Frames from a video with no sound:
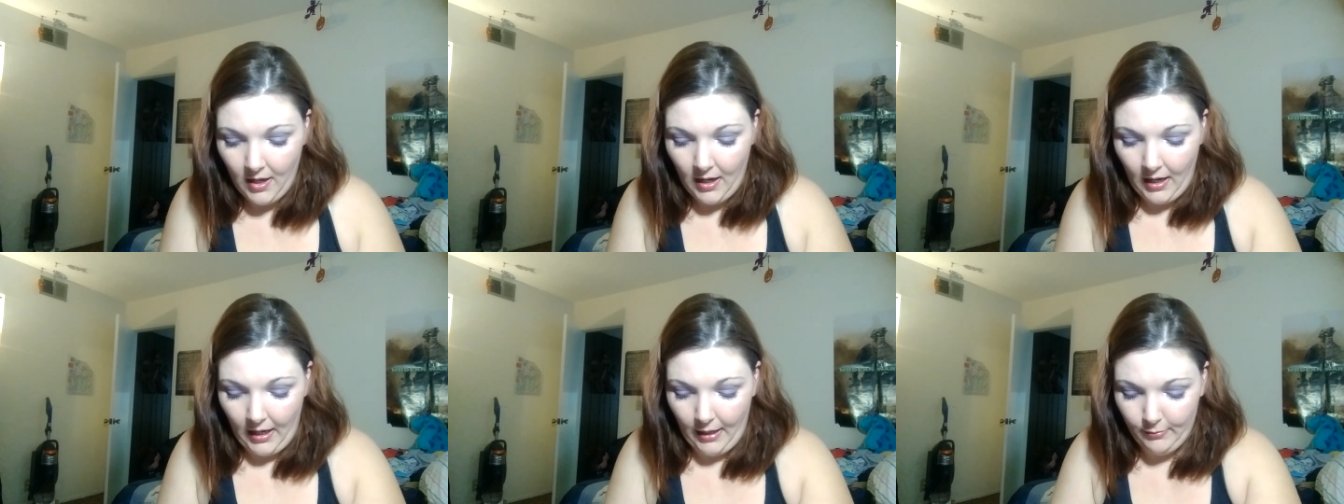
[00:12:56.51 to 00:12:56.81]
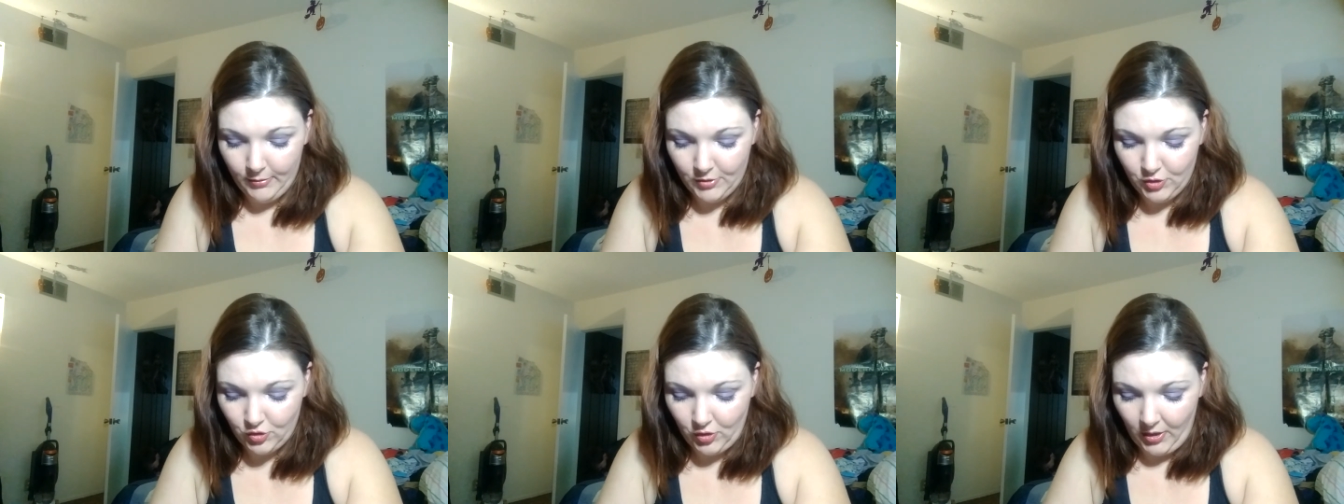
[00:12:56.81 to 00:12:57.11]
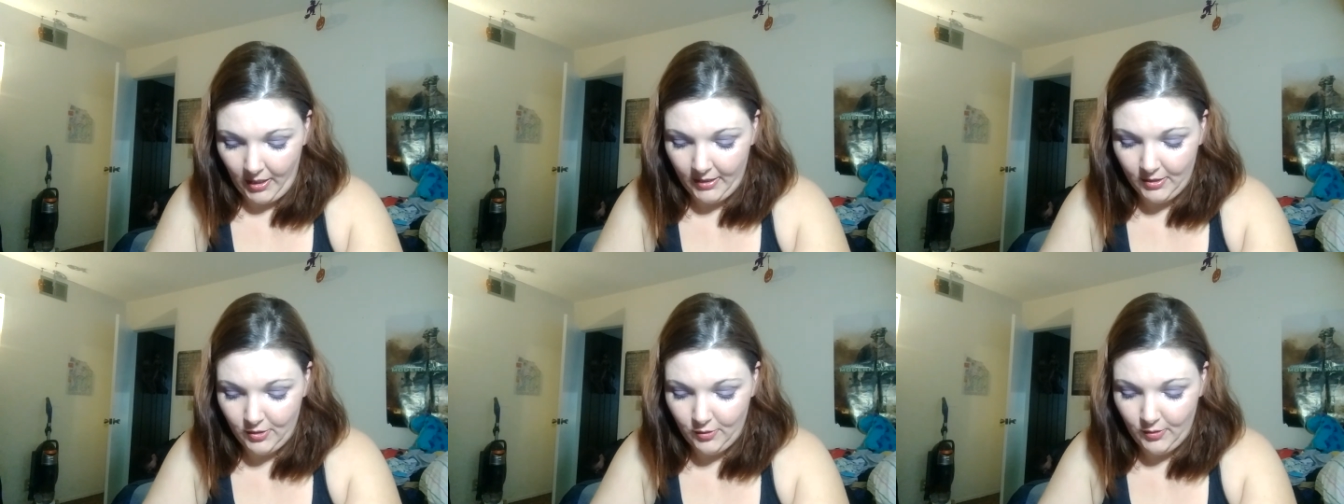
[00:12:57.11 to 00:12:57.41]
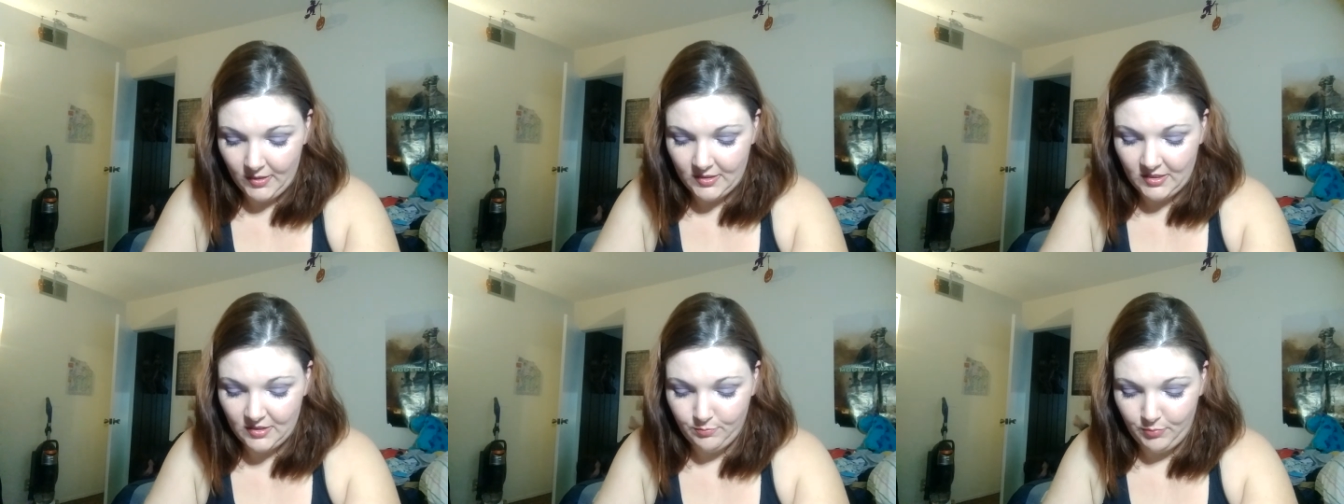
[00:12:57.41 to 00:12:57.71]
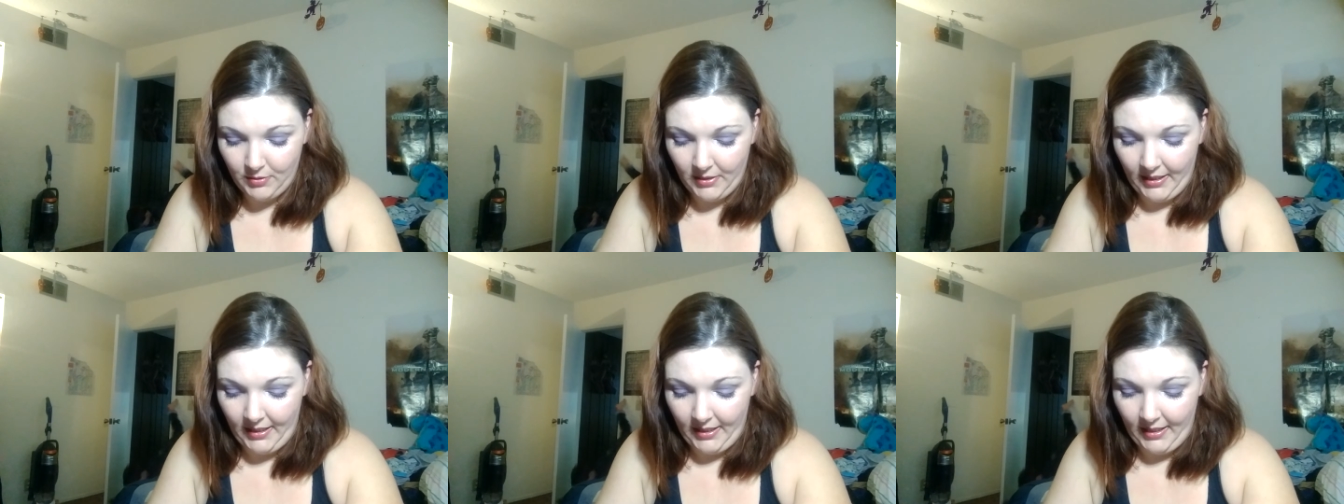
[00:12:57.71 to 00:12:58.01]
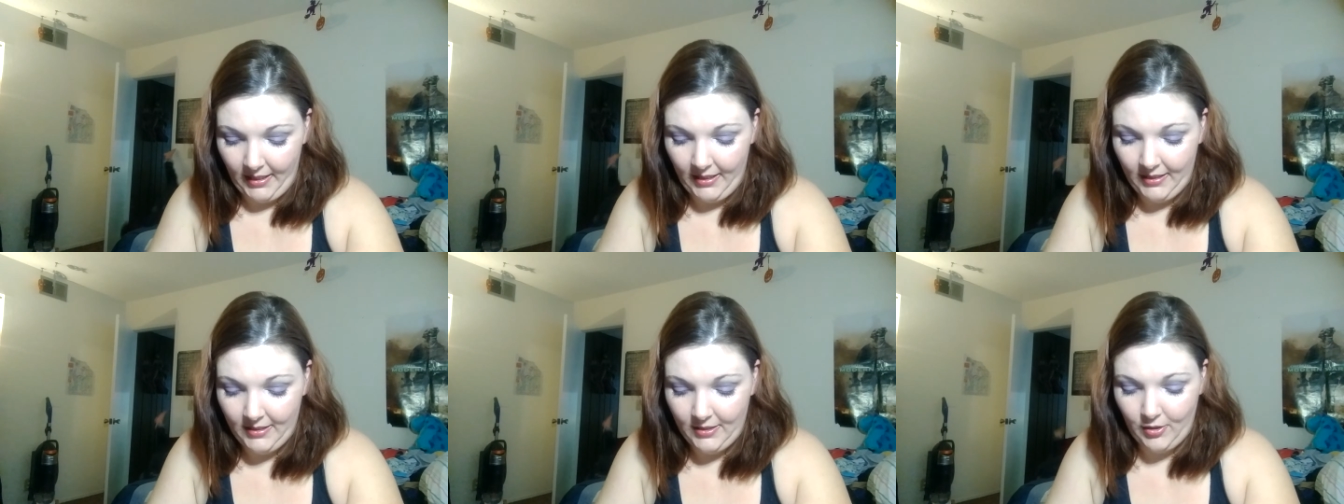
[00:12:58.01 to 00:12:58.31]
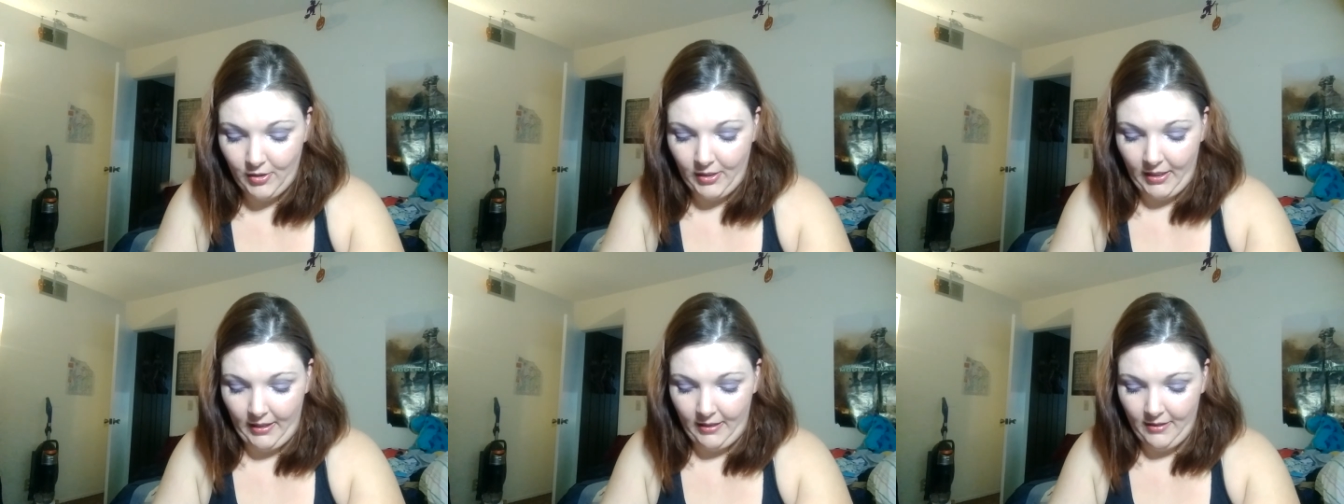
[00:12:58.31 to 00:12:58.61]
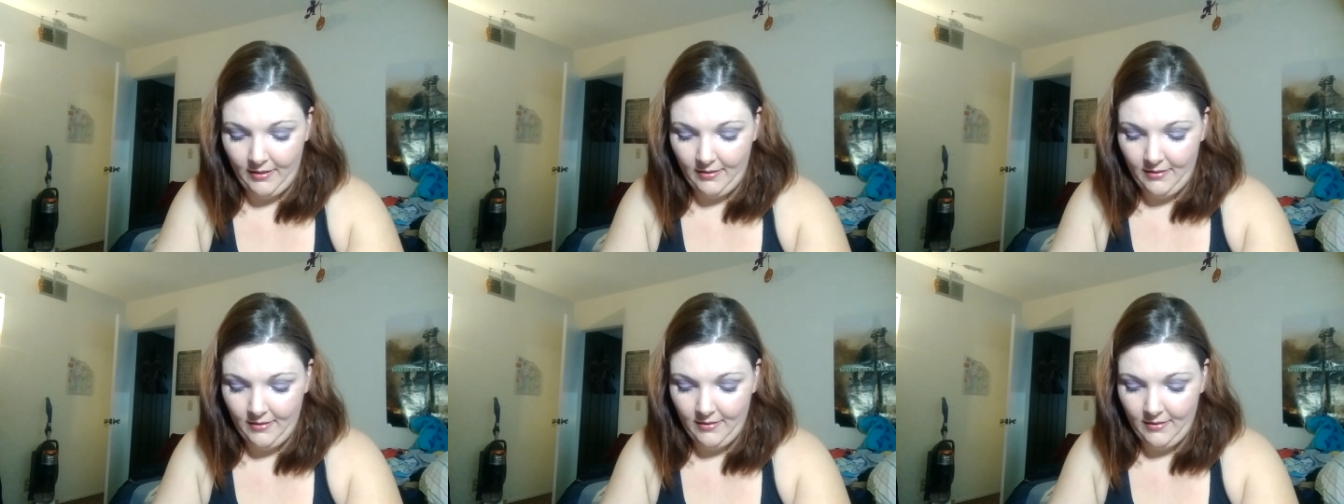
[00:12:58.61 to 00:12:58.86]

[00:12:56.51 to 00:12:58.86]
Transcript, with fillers: I was trying to explain, okay,